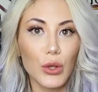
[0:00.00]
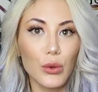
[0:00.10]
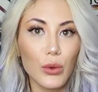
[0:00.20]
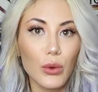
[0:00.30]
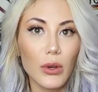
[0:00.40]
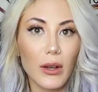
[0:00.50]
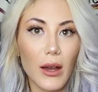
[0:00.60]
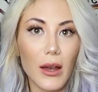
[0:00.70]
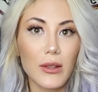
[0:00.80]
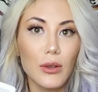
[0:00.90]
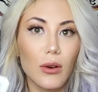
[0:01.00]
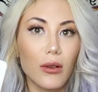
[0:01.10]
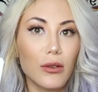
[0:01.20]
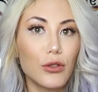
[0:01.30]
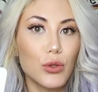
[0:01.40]
You guys are
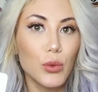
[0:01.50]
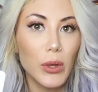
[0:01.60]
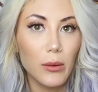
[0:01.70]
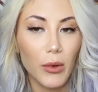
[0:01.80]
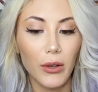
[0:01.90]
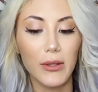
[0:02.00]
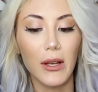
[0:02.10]
the dreamers.